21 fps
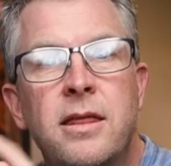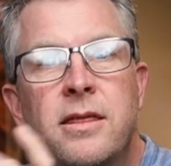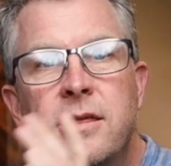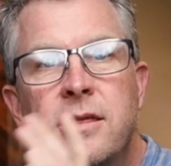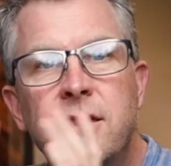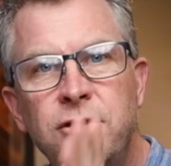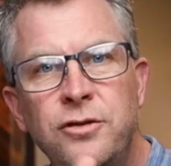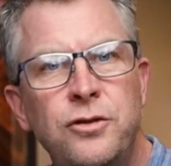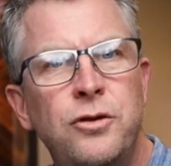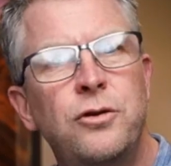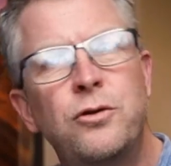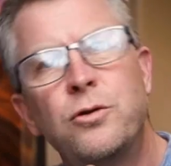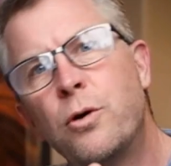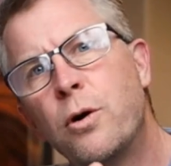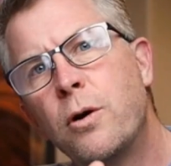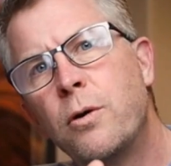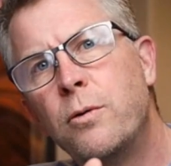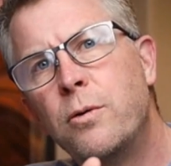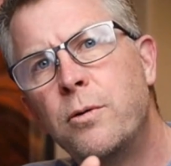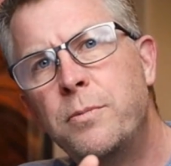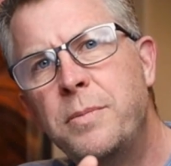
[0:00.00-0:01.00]
This
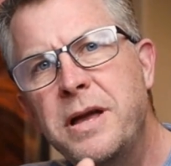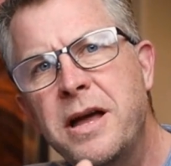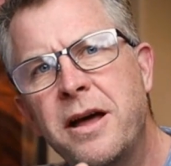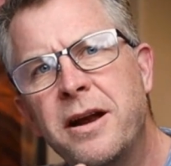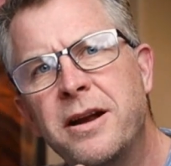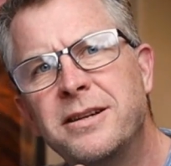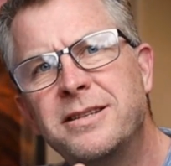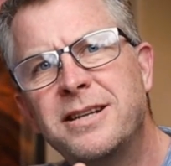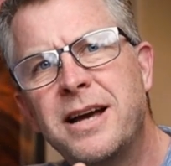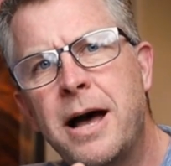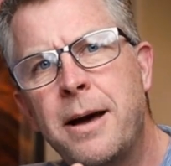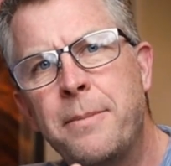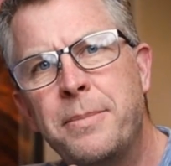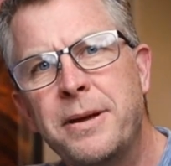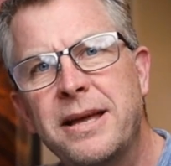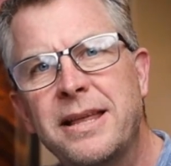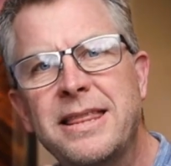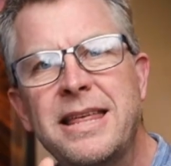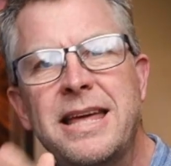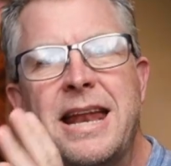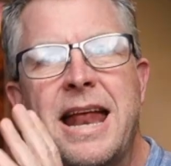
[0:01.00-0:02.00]
tutorial will be on a
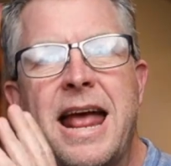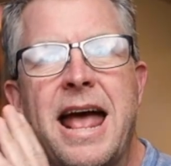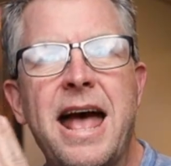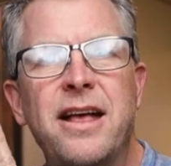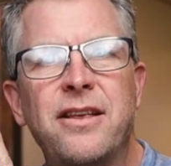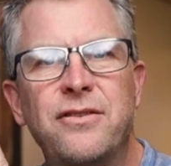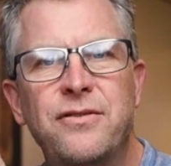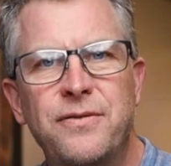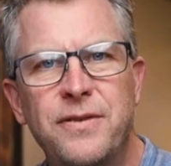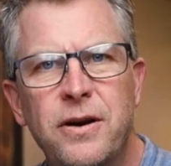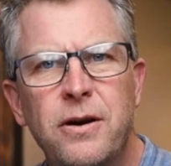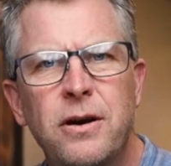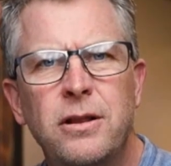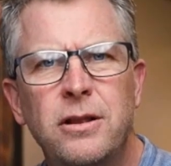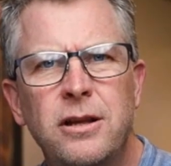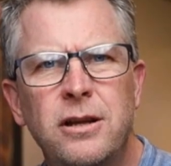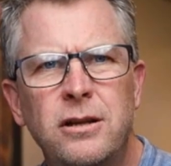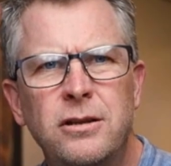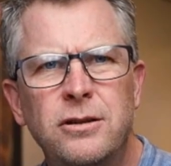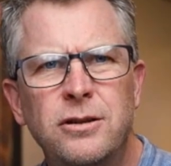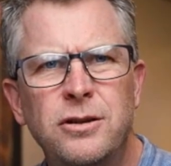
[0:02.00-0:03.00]
topic that has very
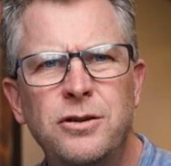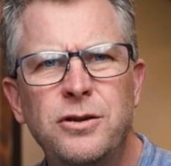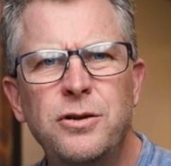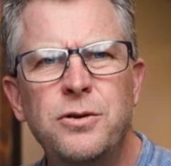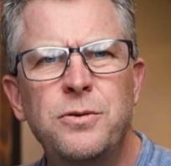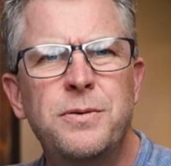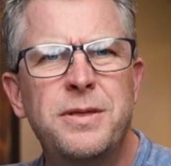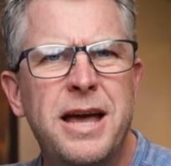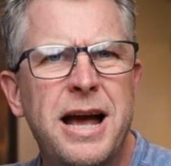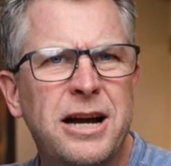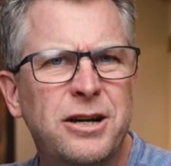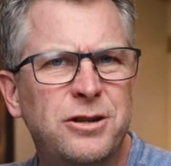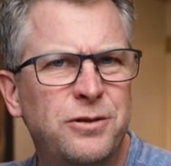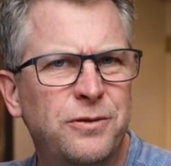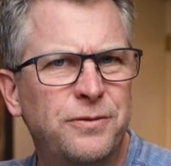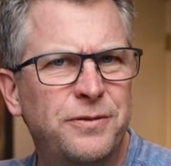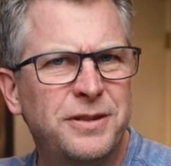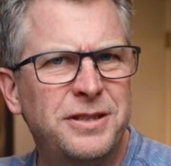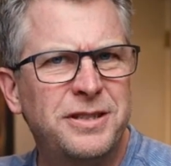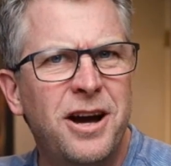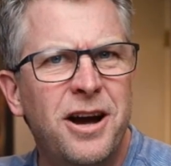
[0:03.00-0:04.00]
little to do with actual
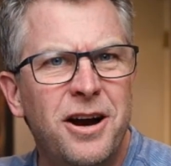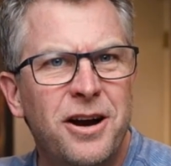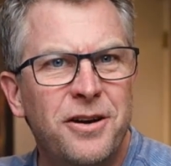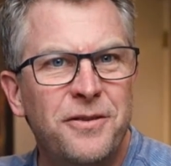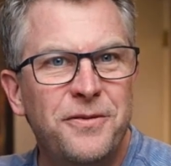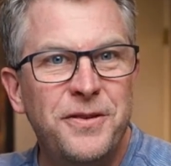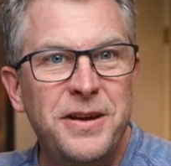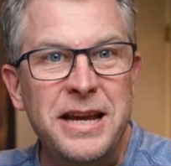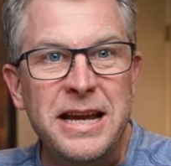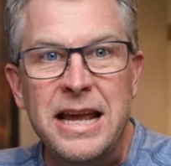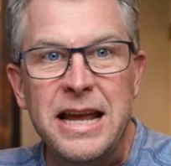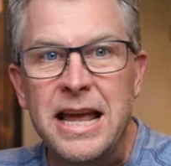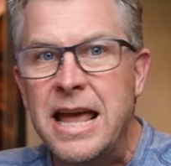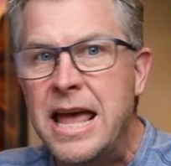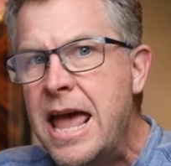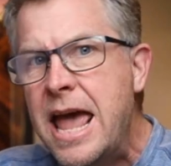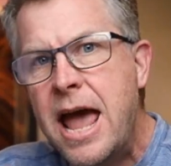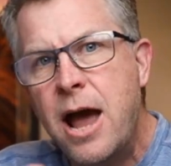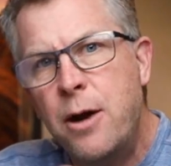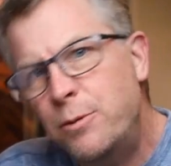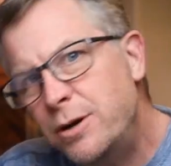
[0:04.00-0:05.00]
photography
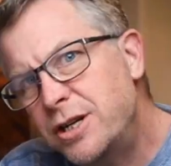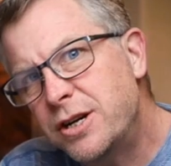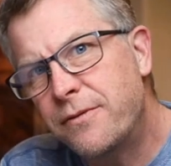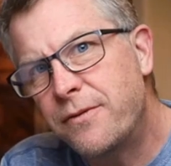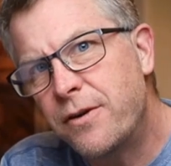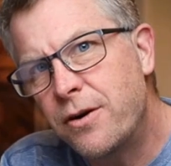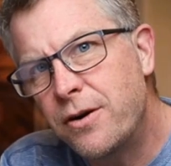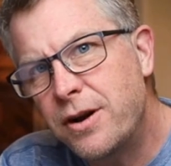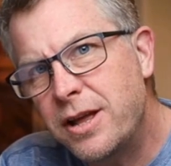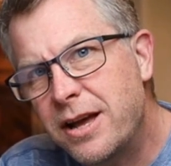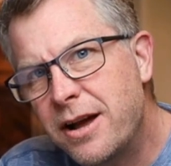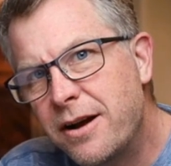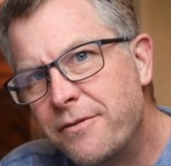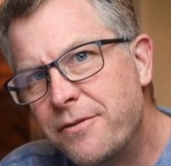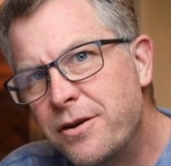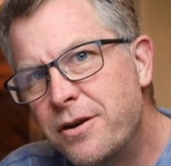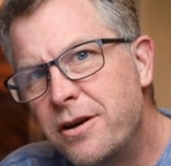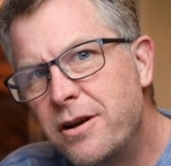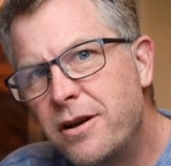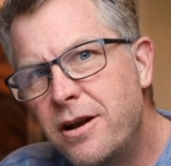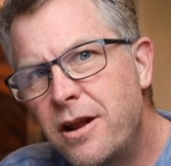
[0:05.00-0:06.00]
and which I've already
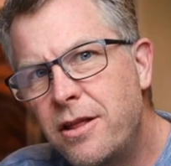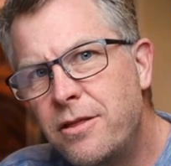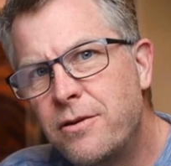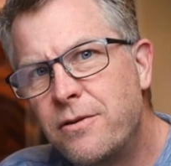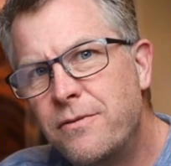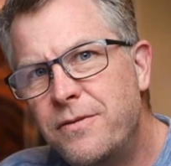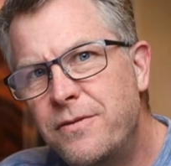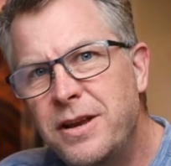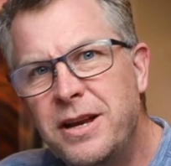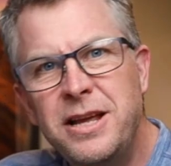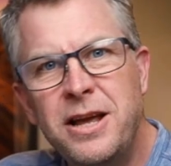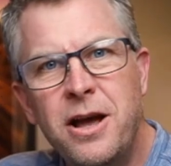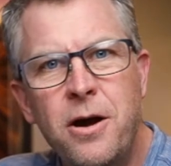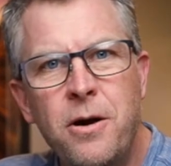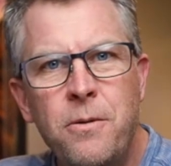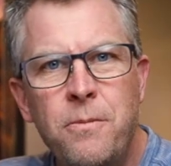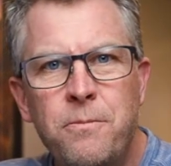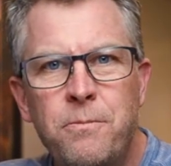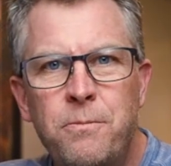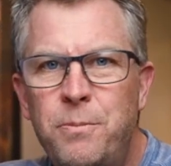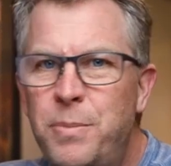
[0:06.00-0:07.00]
covered in another
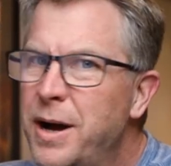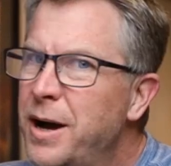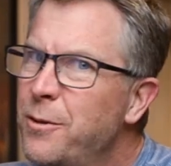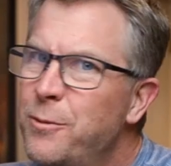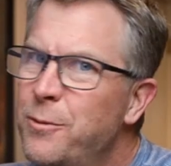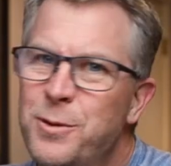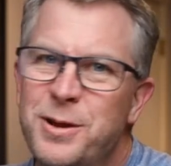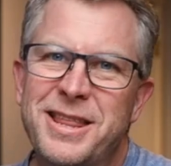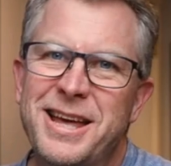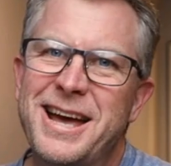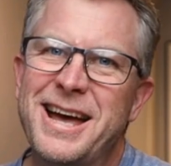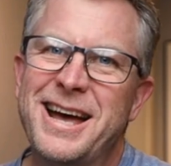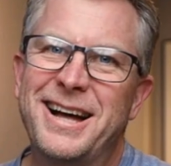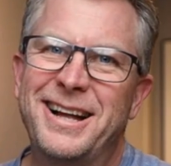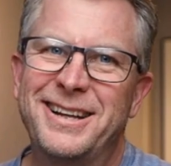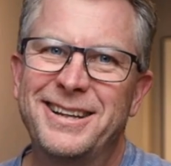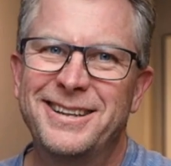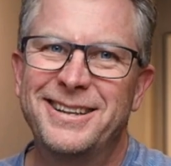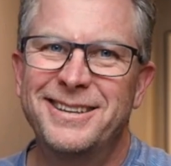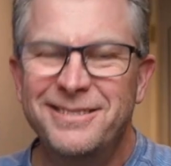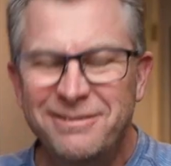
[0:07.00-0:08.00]
video, but what the
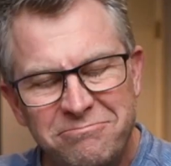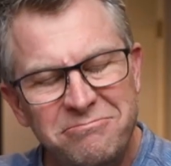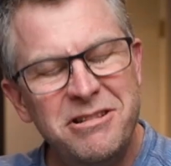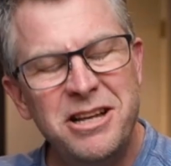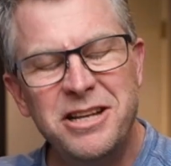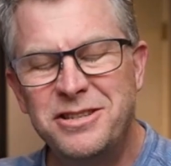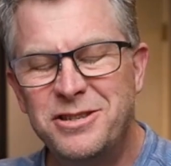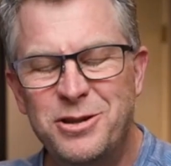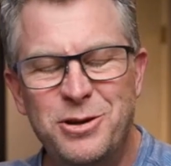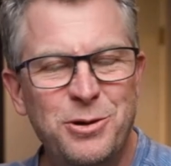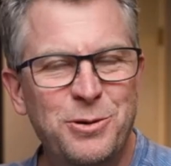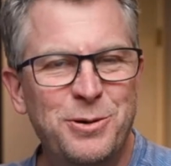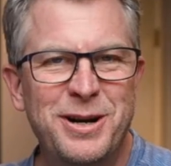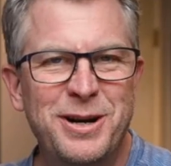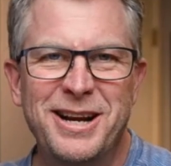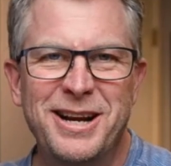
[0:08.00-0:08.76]
hell, let's do it